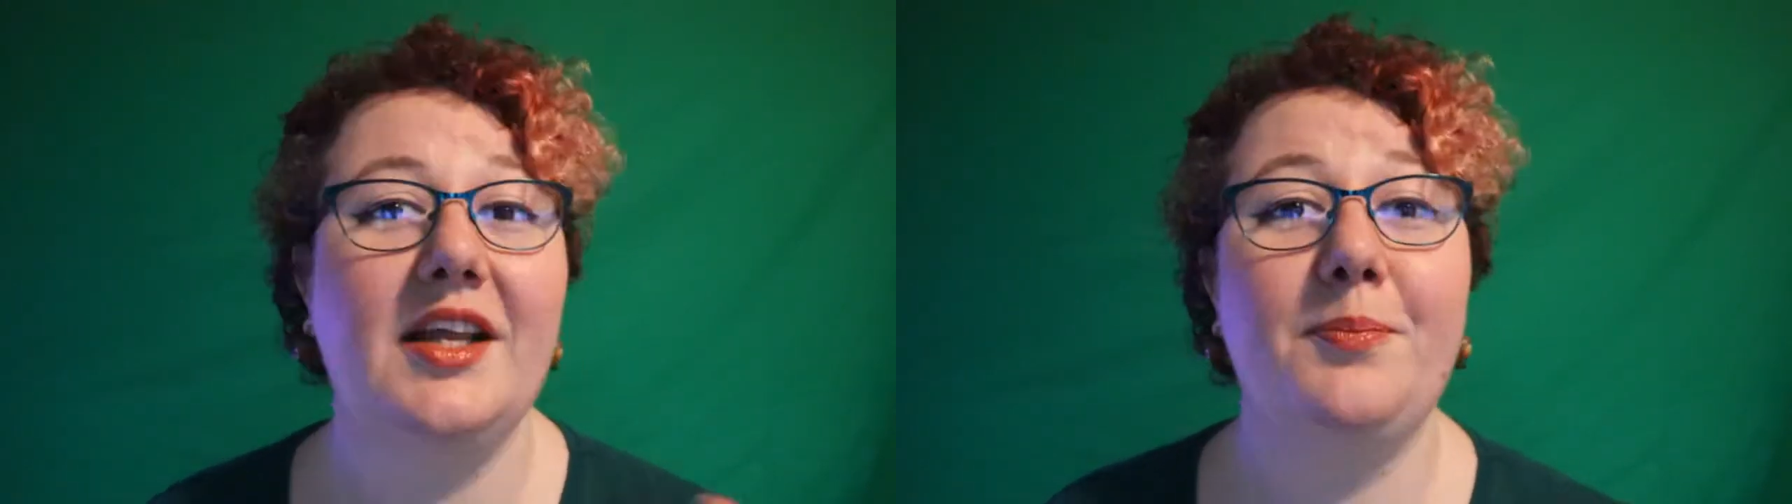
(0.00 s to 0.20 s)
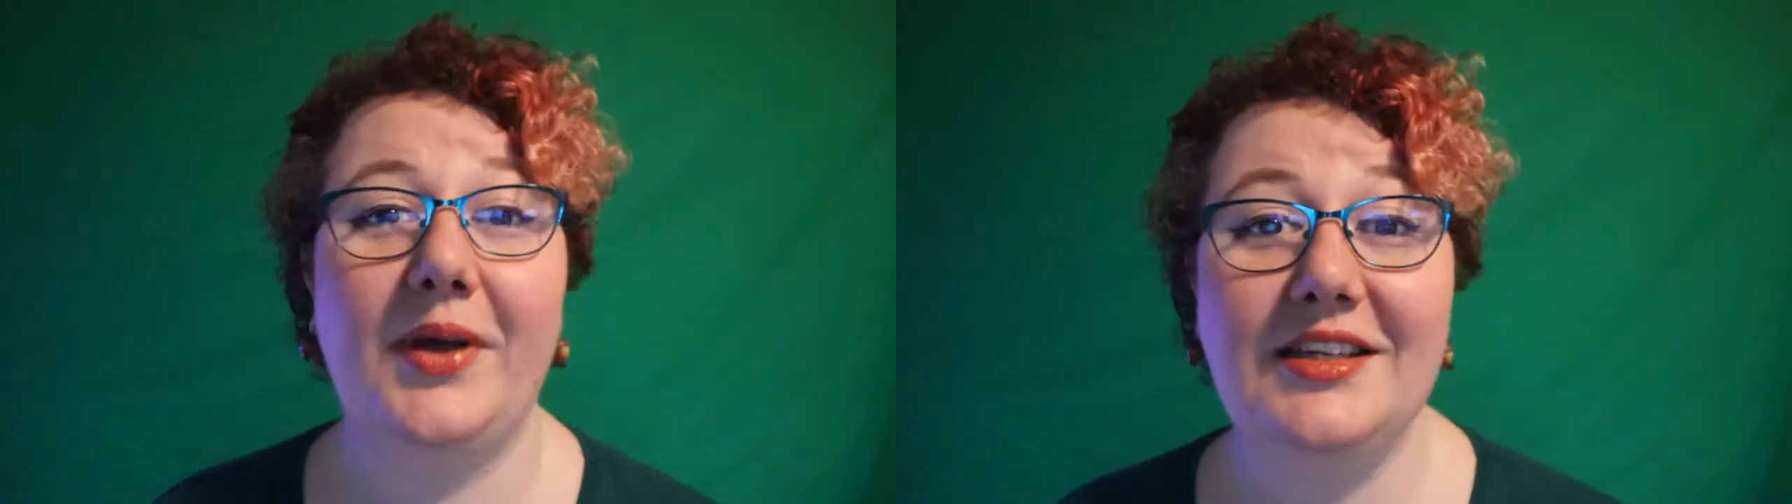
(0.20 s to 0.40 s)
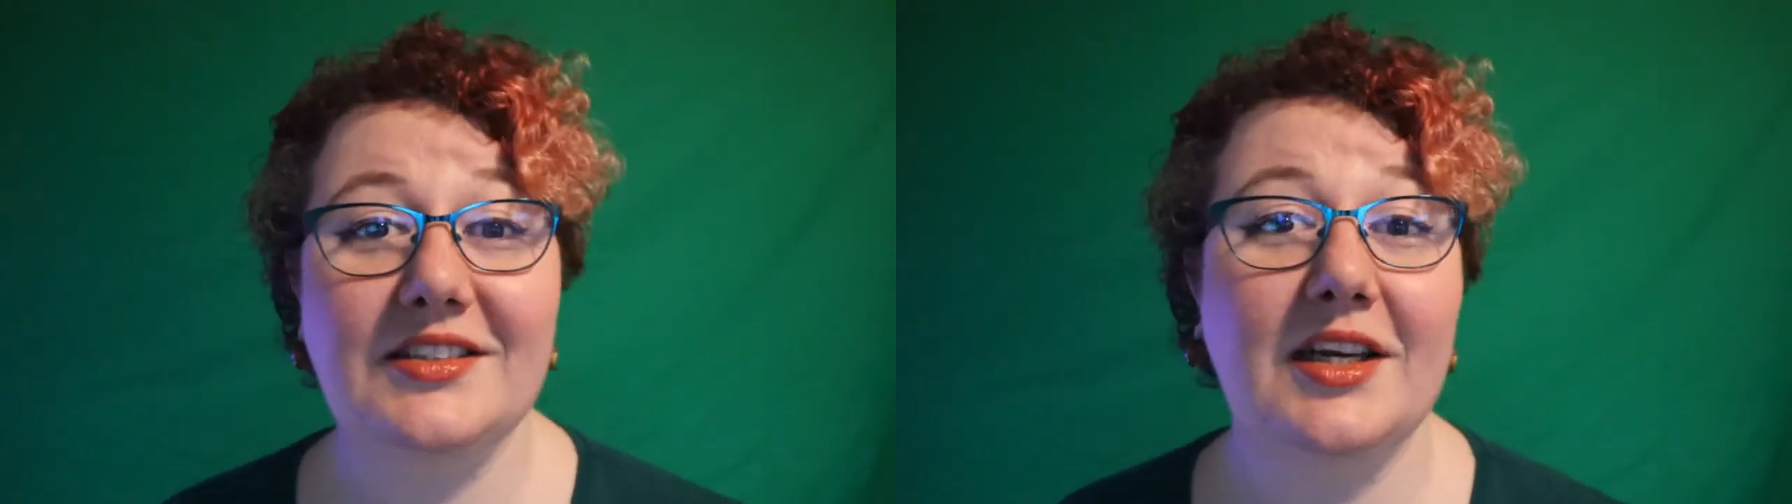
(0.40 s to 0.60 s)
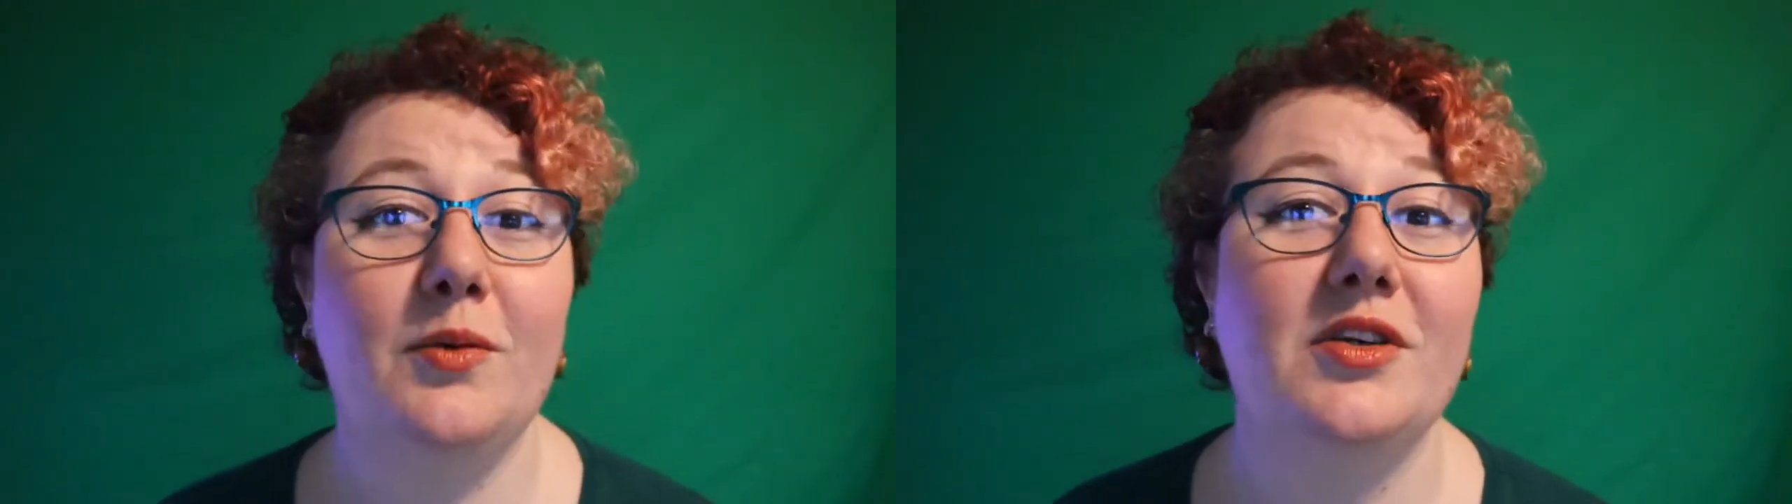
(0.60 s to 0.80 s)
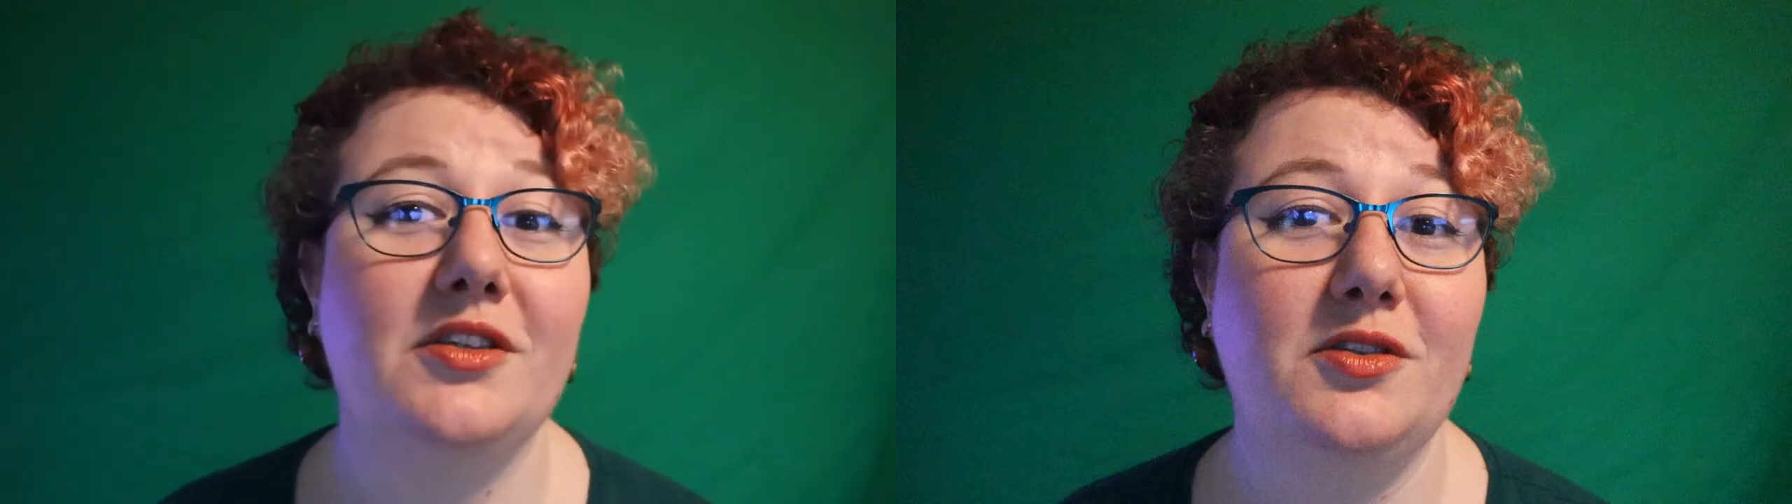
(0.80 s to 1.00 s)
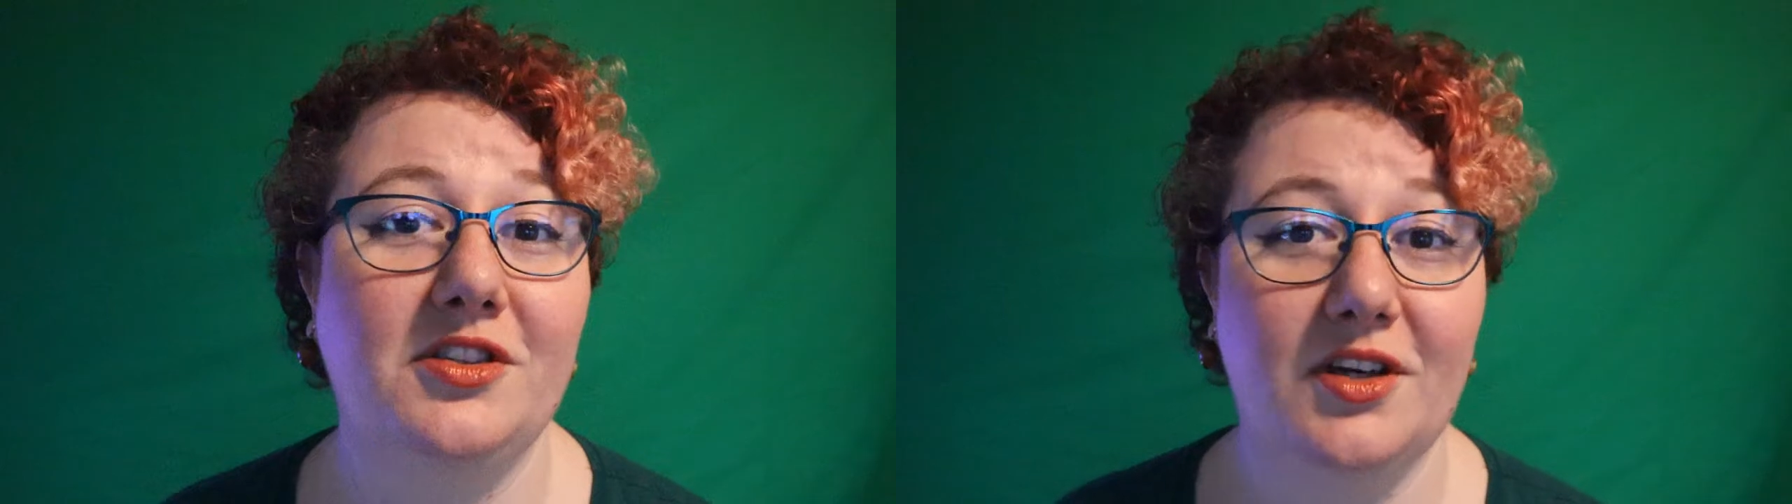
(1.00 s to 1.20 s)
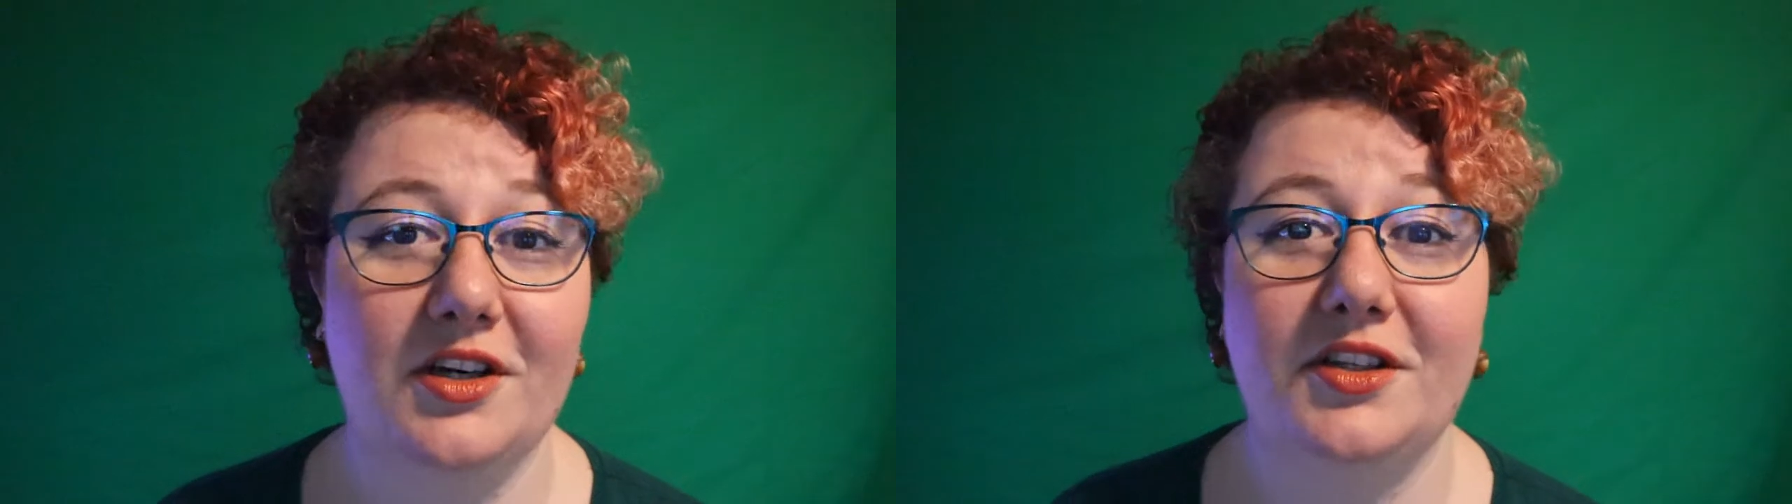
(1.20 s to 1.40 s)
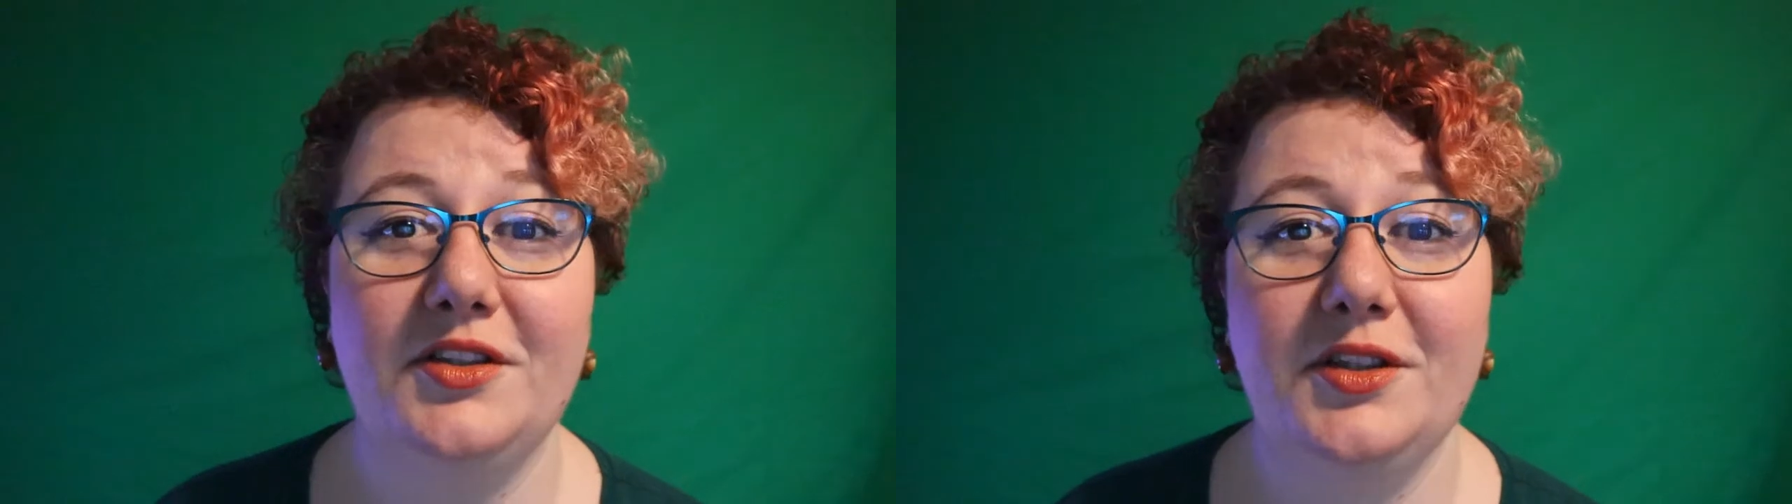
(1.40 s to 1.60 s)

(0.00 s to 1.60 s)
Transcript: They basically wanted to start a